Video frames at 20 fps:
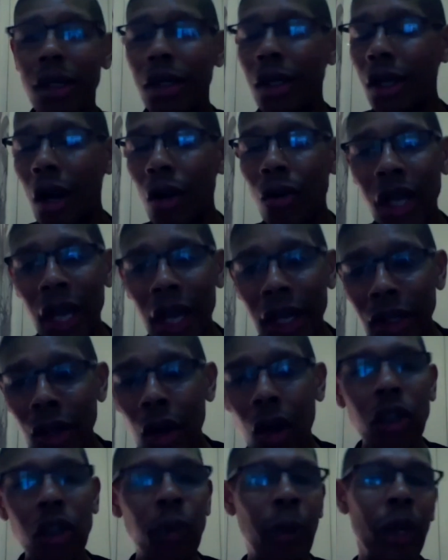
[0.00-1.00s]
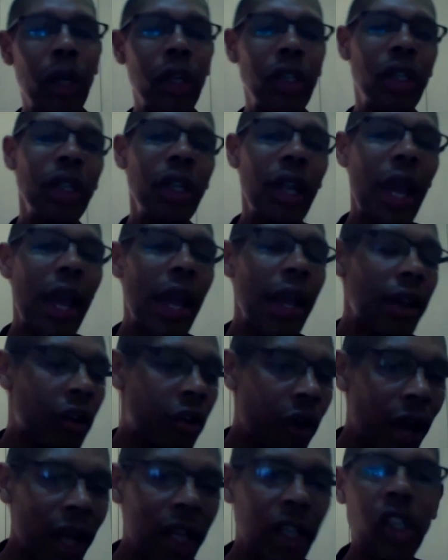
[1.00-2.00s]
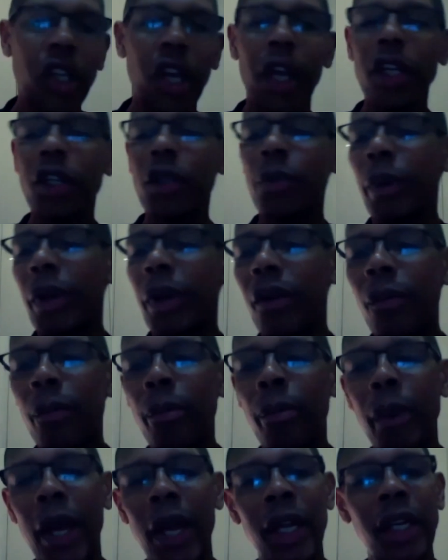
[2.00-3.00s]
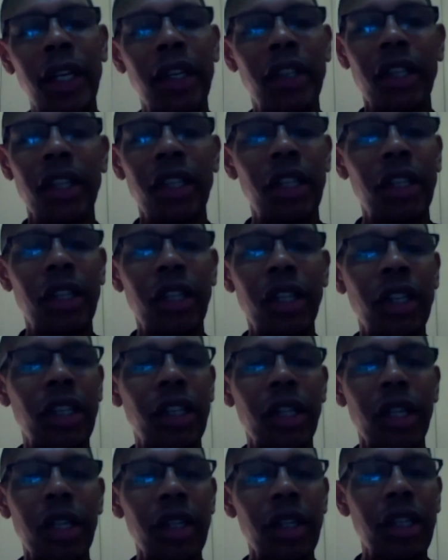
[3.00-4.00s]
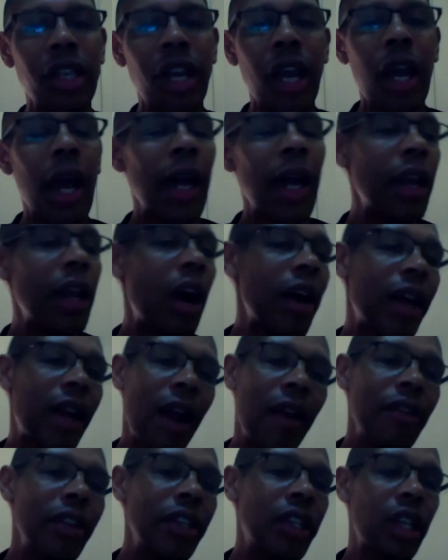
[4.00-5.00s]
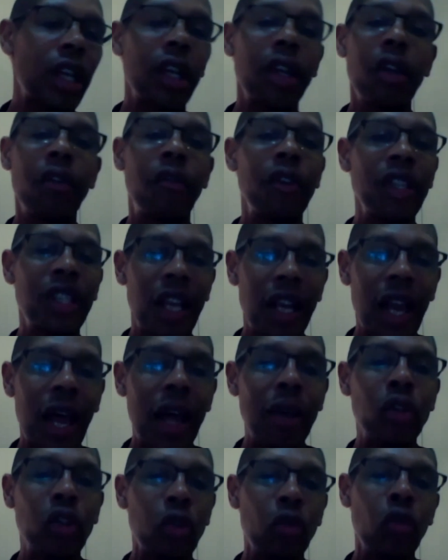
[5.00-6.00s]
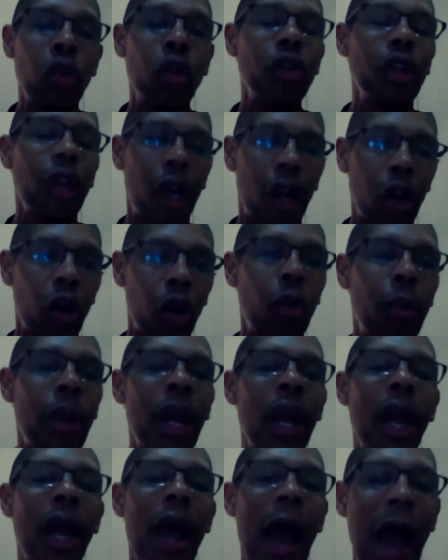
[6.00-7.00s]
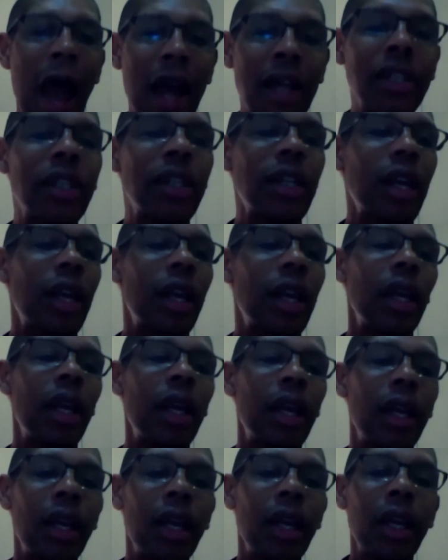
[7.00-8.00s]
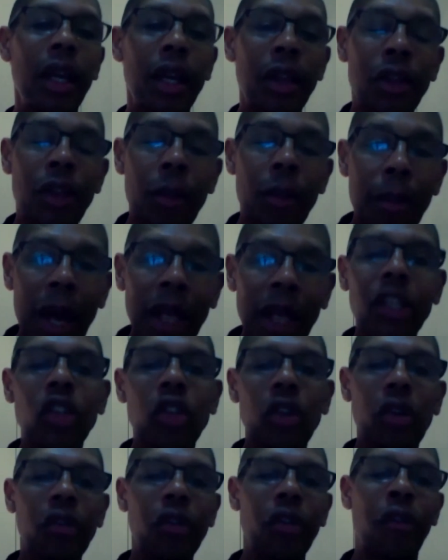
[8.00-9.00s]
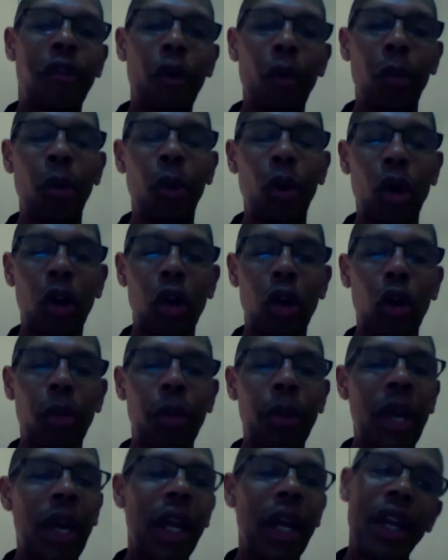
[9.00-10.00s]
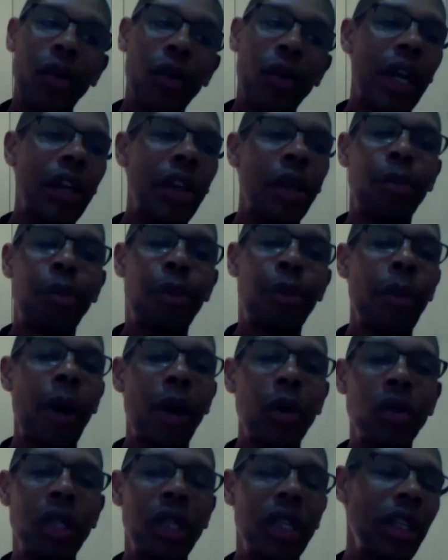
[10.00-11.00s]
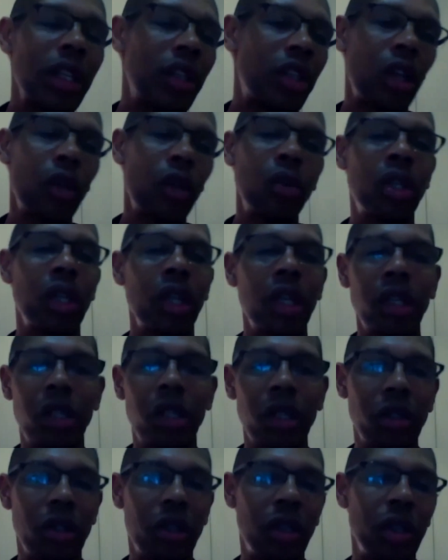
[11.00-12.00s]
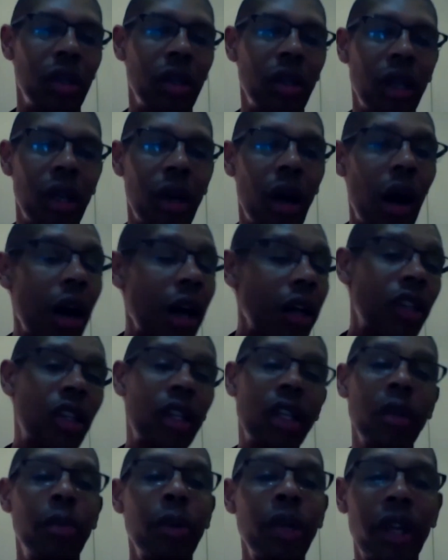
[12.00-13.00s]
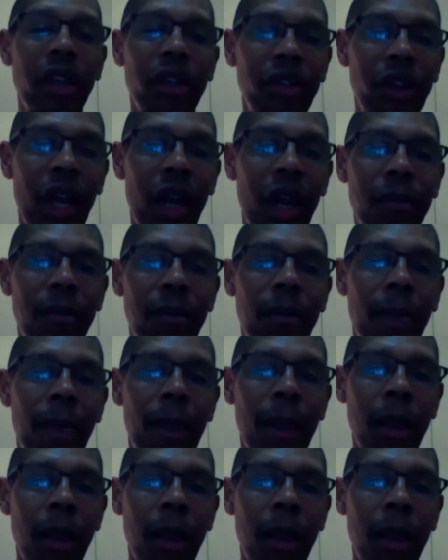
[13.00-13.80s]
You know, get Nigel Pearson there, Craig Shakespeare in as his assistant, and I guarantee you, if he's allowed to run the club as the manager of the football club, he'll get them promoted in 2 seasons. I honestly believe that.